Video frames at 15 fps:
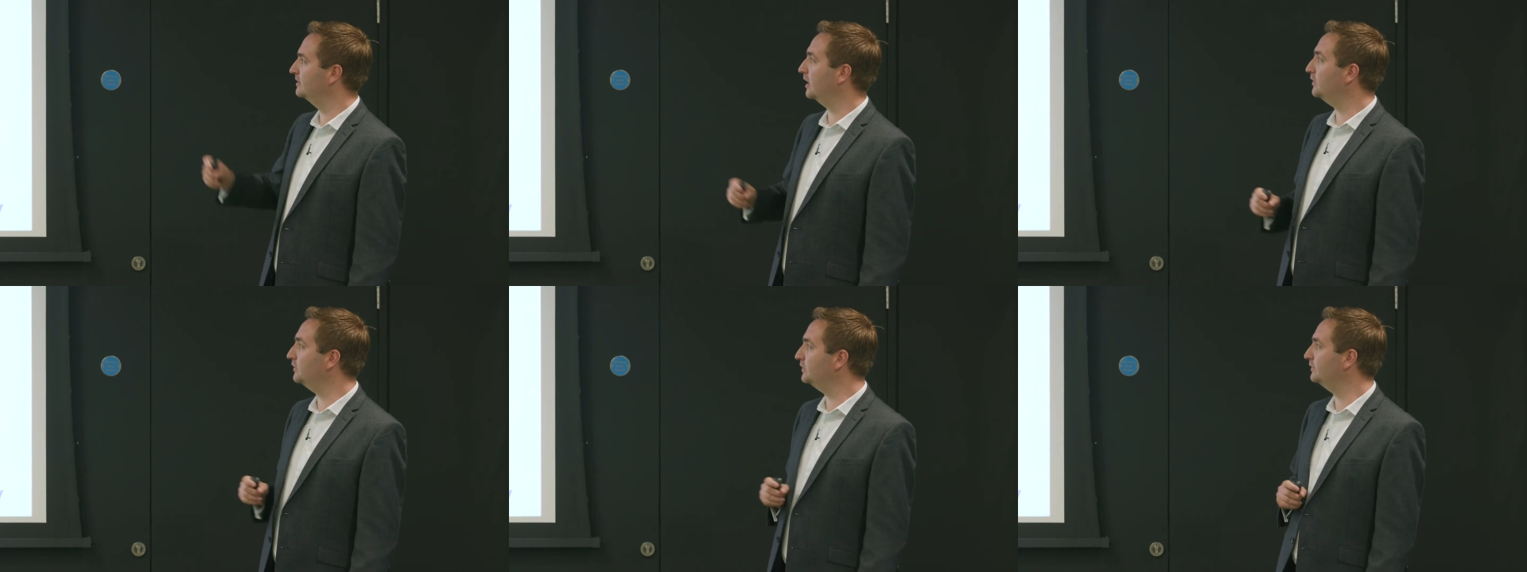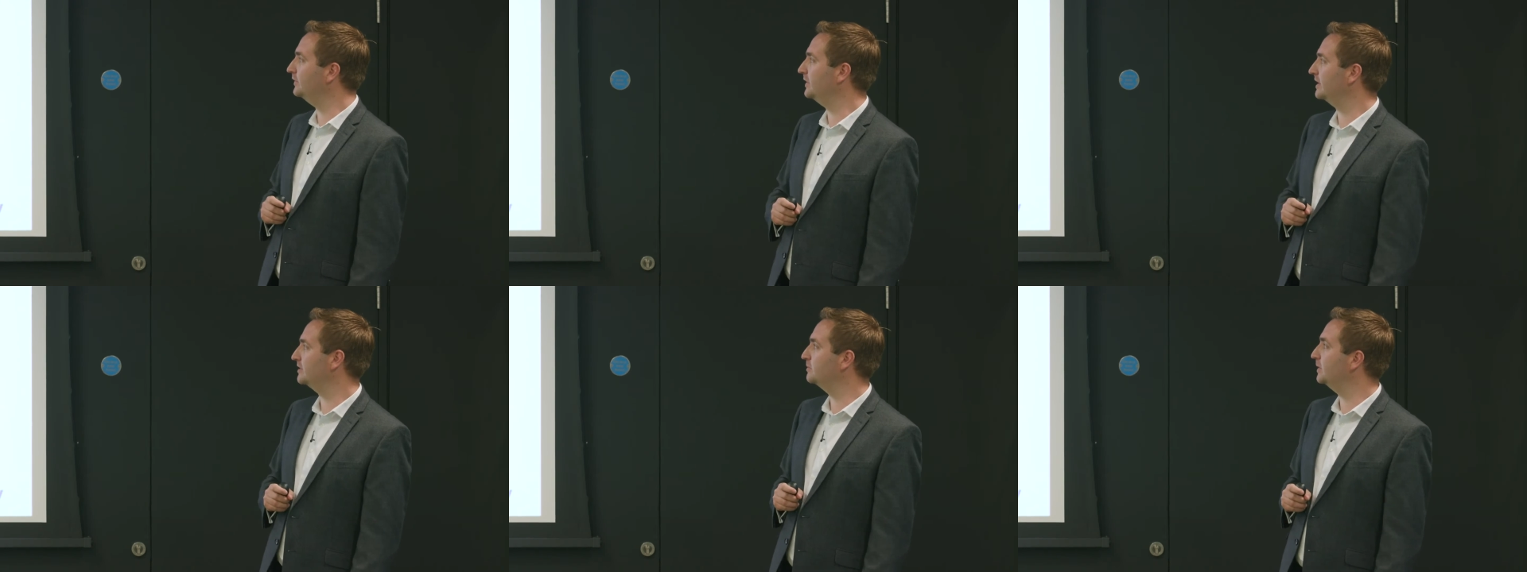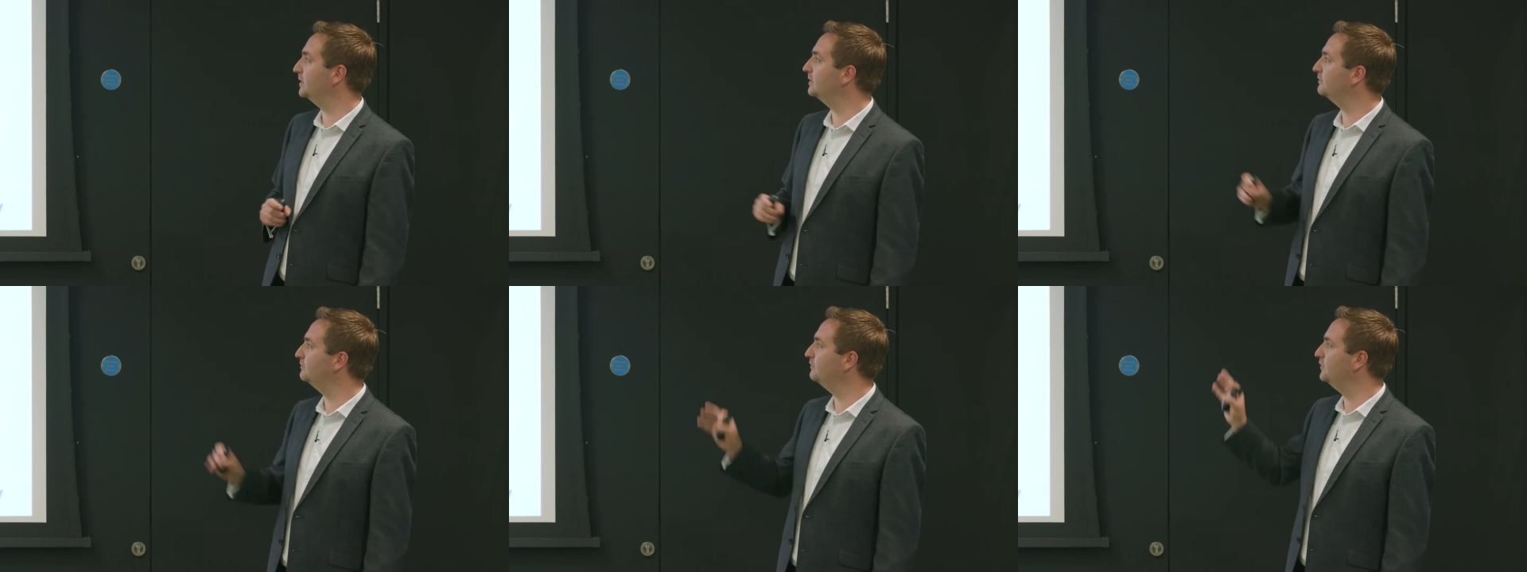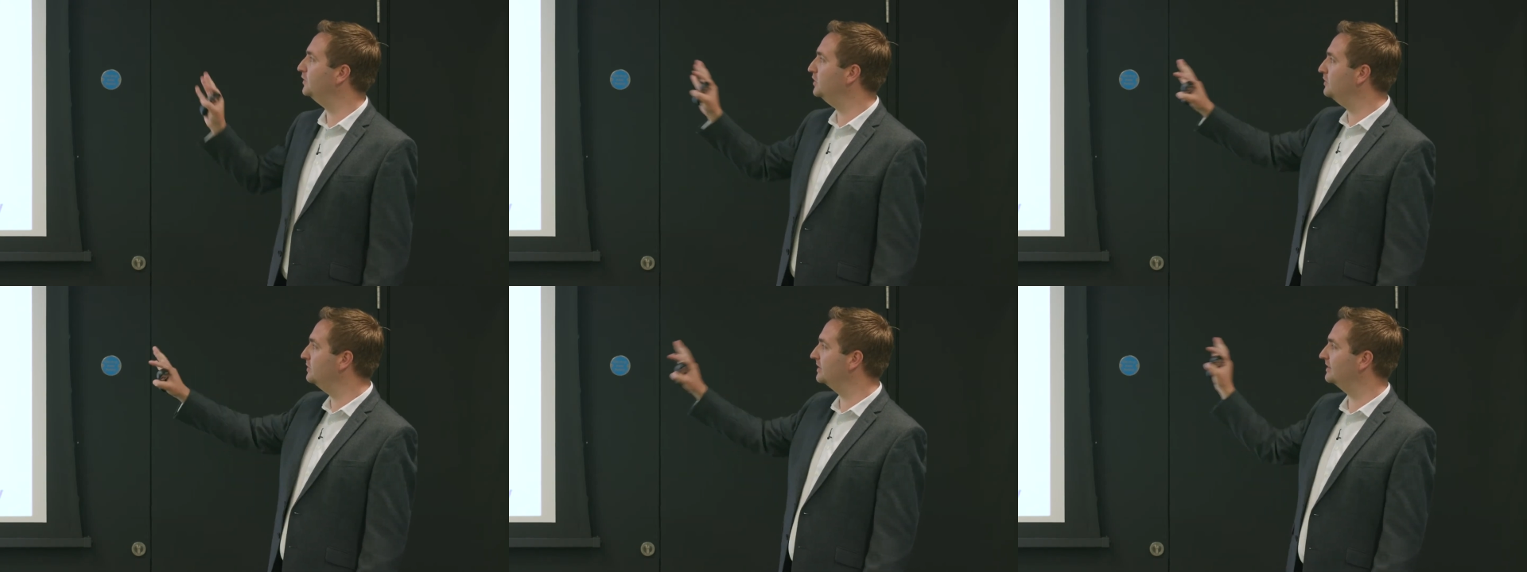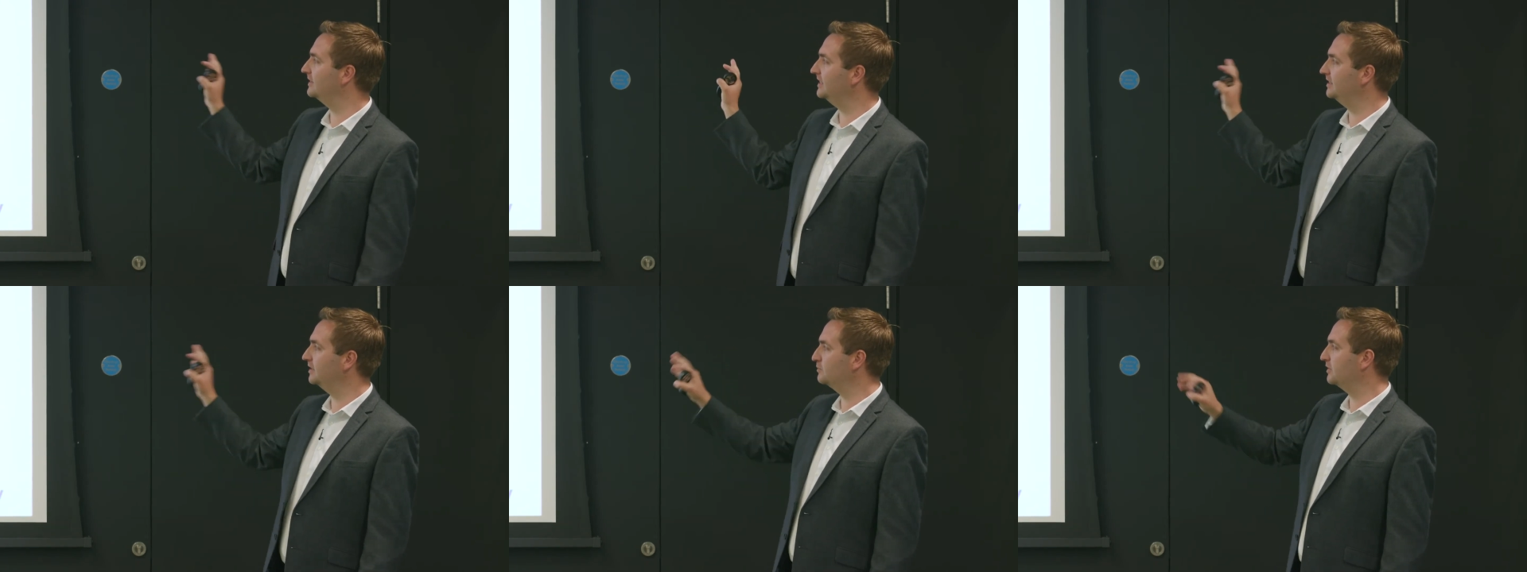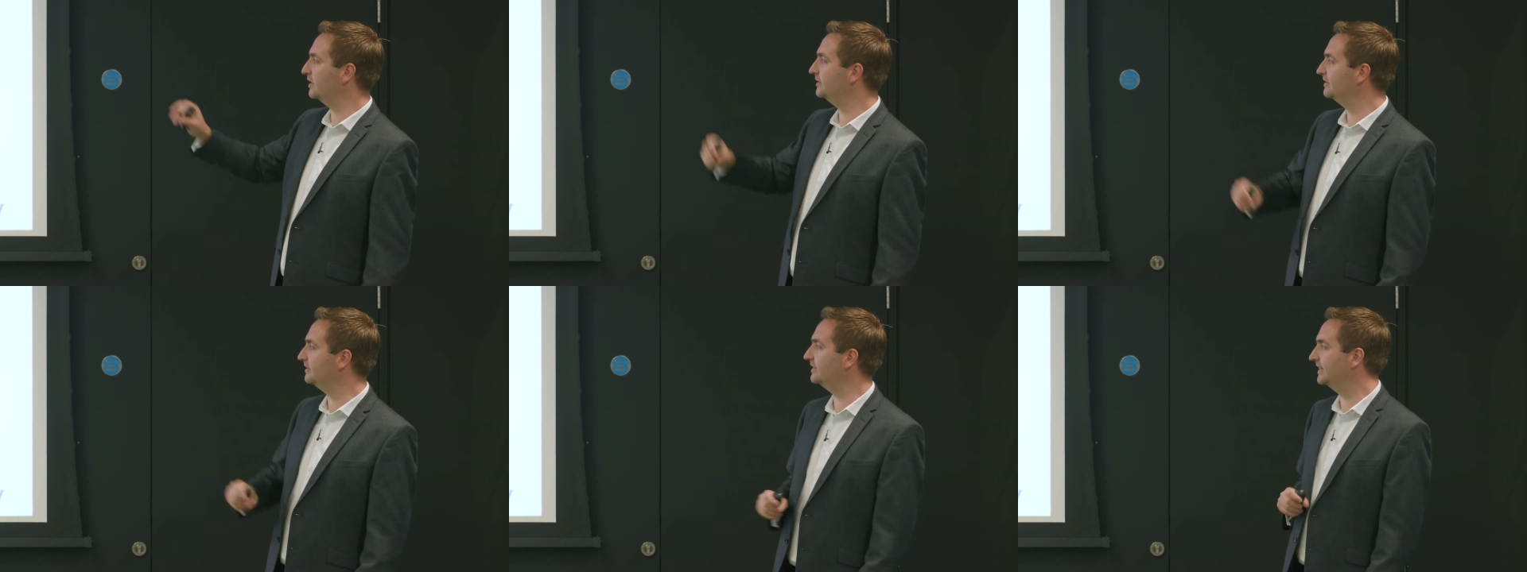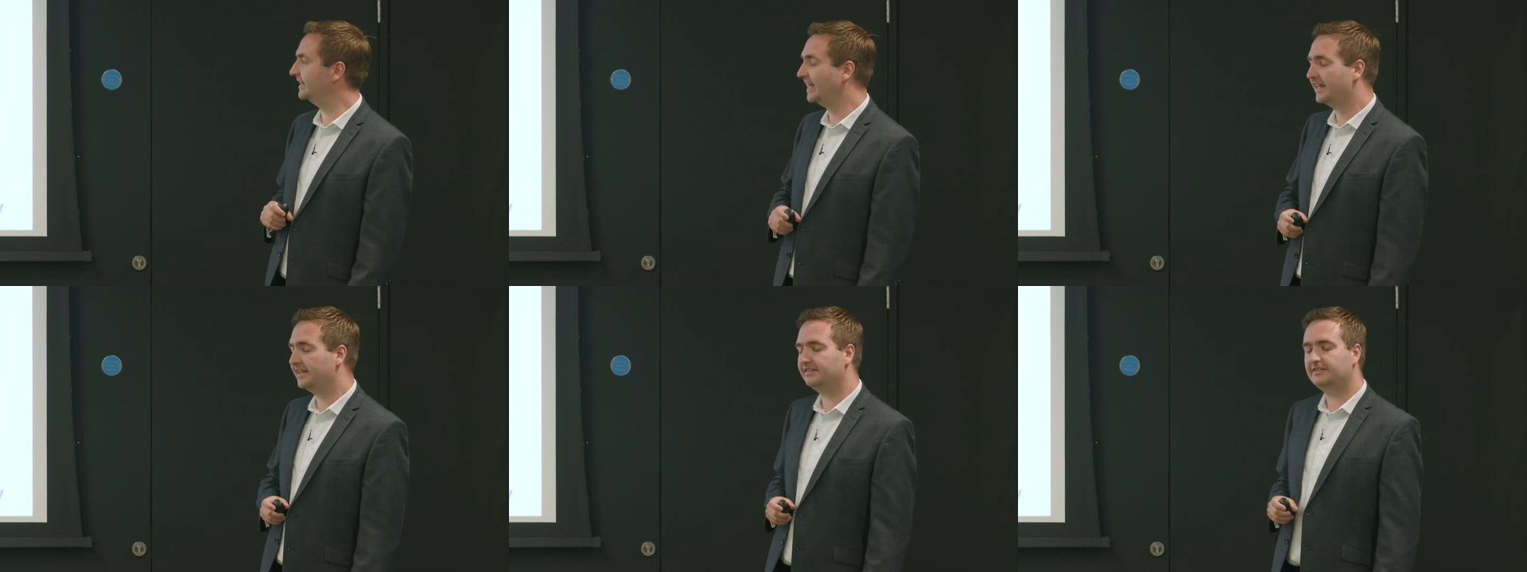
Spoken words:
total view attribution fuses these approaches together.